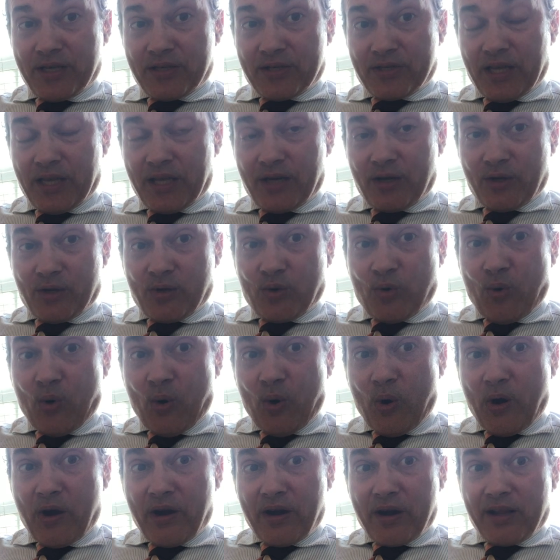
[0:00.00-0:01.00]
that
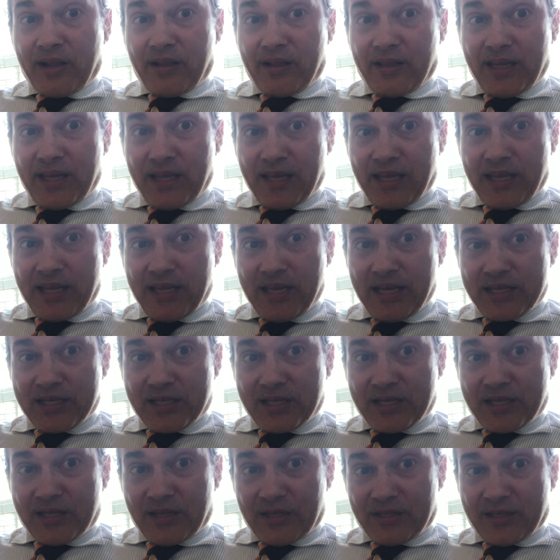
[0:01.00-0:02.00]
accordingly
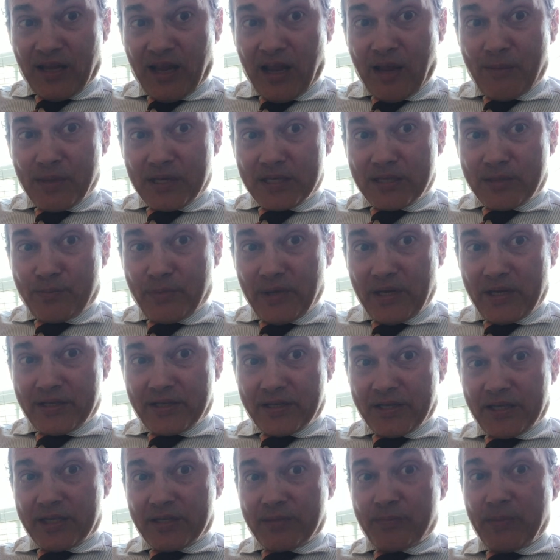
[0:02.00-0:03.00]
each atomic
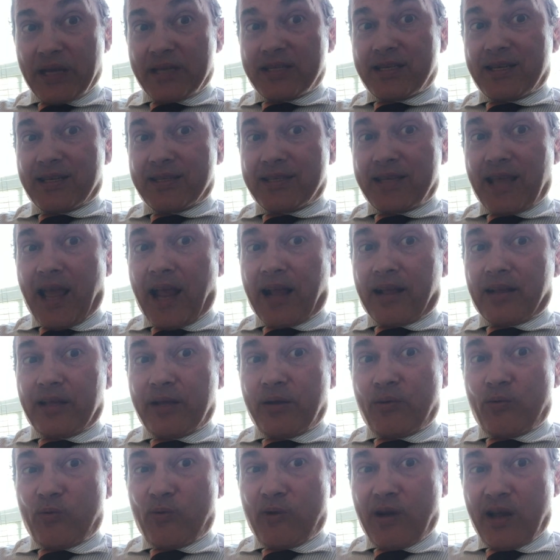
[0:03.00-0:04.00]
species makes
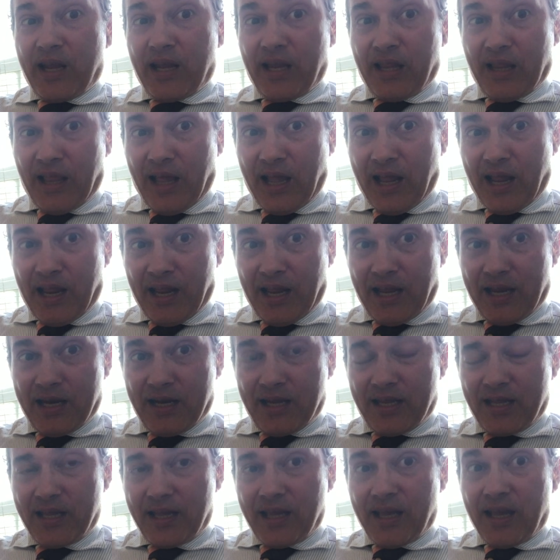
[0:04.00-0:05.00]
exactly one
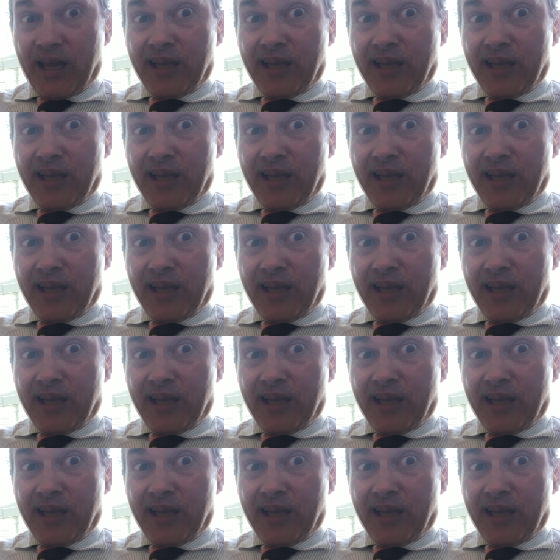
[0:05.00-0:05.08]
line,